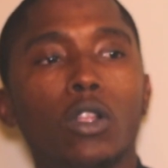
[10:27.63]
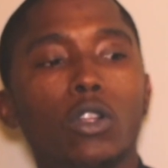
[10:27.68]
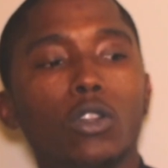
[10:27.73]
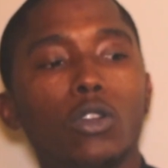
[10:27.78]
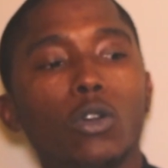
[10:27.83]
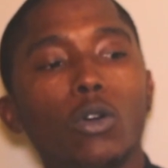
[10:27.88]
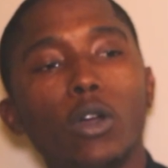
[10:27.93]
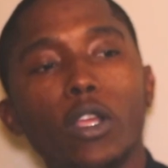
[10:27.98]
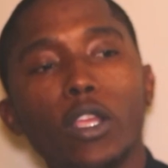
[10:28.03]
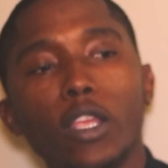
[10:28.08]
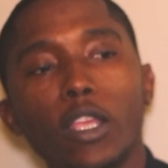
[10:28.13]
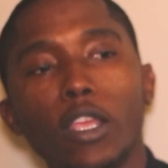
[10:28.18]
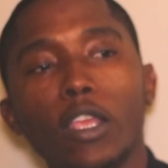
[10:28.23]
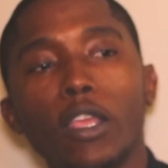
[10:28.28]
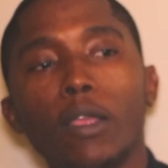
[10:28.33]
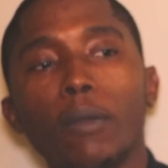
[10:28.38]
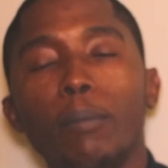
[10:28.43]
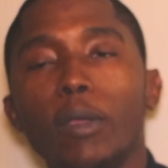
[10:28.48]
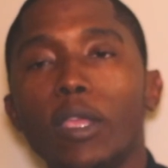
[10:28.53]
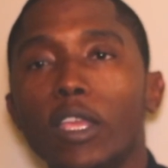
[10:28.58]
going
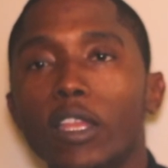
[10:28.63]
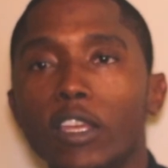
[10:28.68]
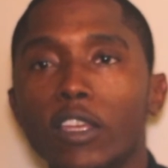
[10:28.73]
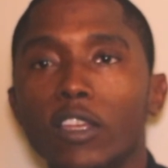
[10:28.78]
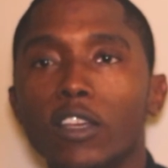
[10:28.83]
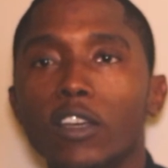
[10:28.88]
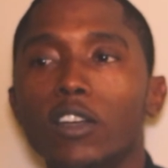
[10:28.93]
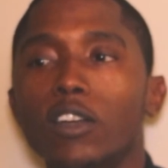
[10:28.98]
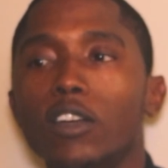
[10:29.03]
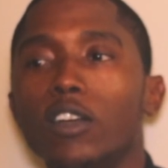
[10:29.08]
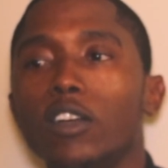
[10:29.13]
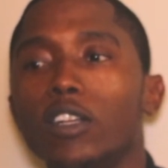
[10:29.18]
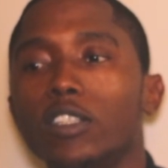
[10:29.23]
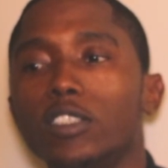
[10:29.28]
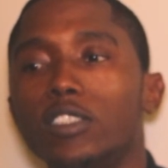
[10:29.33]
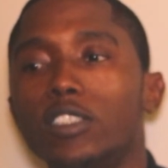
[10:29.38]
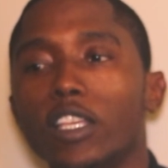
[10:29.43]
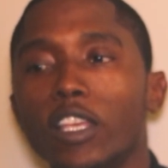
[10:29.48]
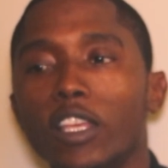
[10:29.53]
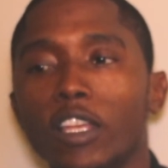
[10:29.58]
ahead, being in the hood,
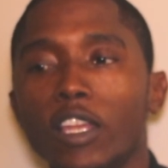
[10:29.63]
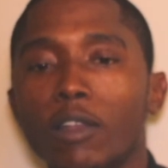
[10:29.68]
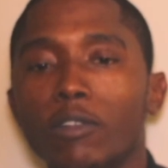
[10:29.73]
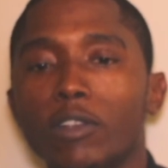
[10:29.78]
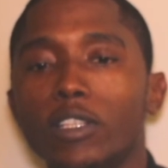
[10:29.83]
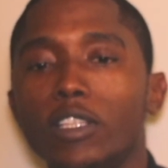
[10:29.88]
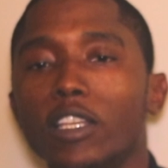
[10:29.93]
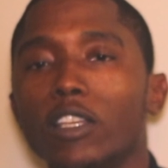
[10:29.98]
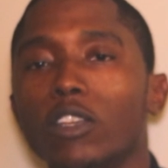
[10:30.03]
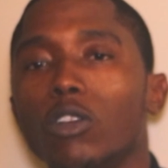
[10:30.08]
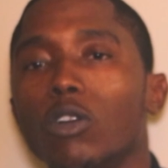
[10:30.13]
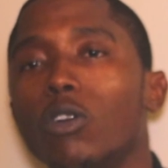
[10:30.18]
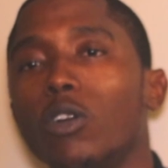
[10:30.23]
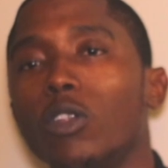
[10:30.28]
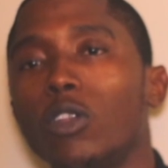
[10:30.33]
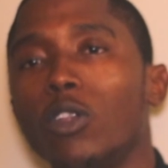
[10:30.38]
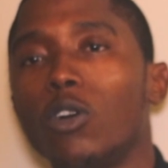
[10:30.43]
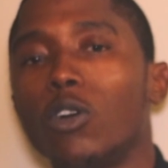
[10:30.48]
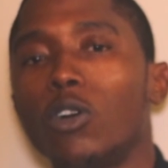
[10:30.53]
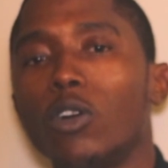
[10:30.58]
seeing everything
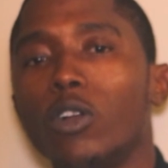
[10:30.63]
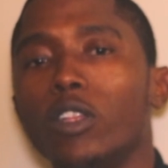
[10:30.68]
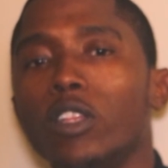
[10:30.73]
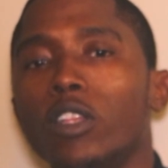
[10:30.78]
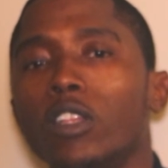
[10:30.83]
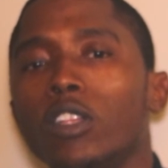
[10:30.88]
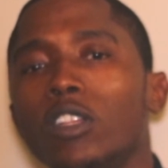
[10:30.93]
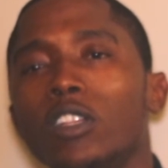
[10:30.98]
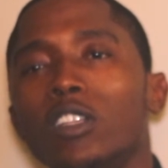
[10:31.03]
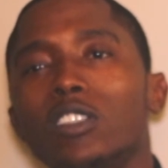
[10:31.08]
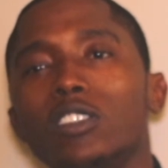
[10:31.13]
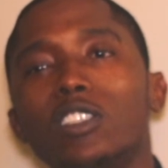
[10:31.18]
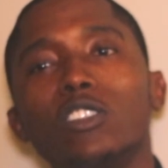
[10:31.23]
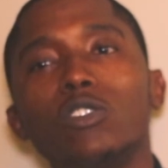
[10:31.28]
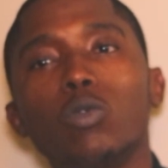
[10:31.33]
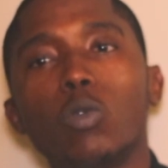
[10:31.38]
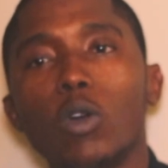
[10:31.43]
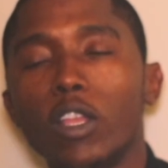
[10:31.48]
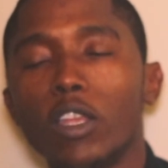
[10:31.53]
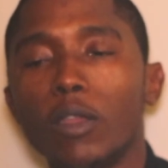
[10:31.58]
going on, just
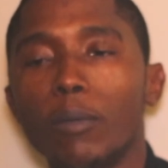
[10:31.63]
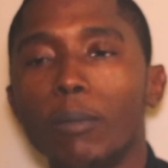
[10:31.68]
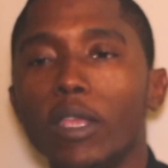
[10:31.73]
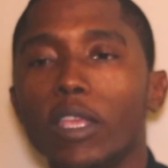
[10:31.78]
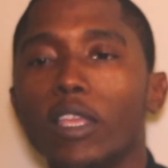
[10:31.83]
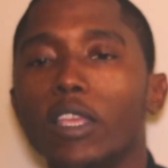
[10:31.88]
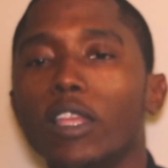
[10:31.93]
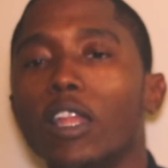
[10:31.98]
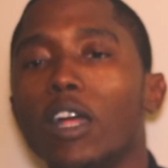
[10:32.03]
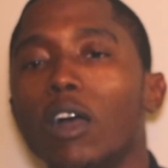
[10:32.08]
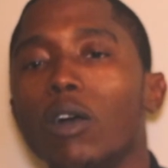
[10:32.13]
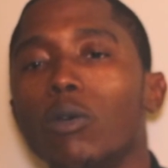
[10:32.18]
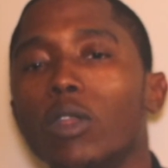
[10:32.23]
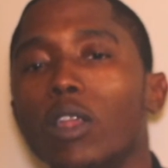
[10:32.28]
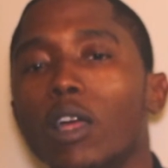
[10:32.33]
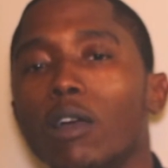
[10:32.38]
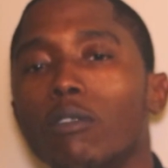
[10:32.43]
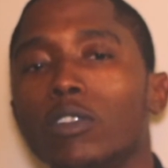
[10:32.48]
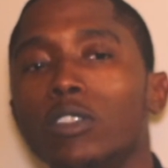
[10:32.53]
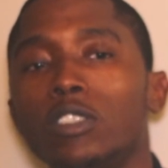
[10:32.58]
wanting to make it out,
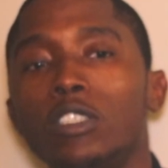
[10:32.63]
whatever.